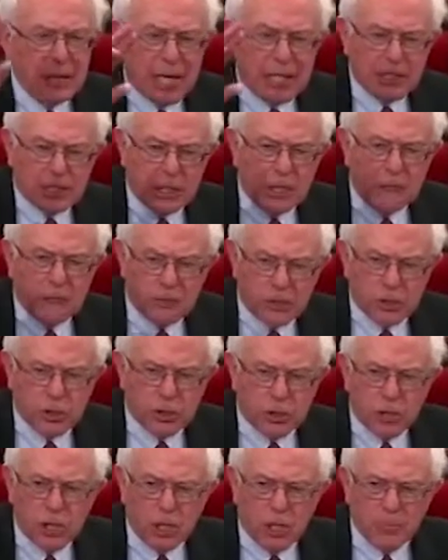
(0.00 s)
That's the
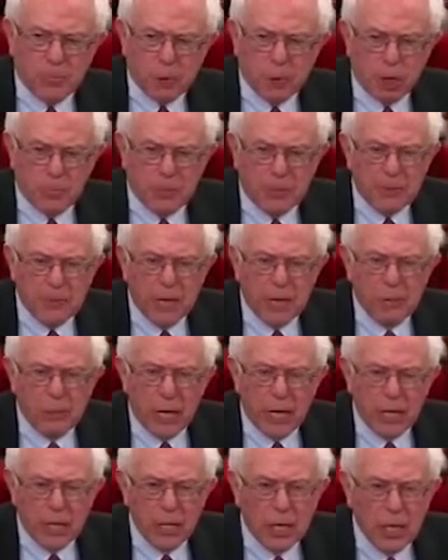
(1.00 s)
official unemployment
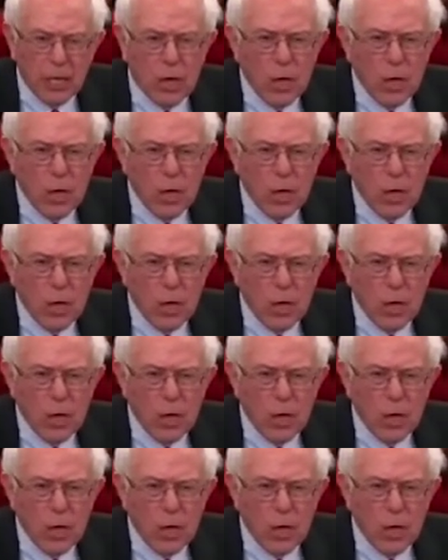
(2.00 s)
rate.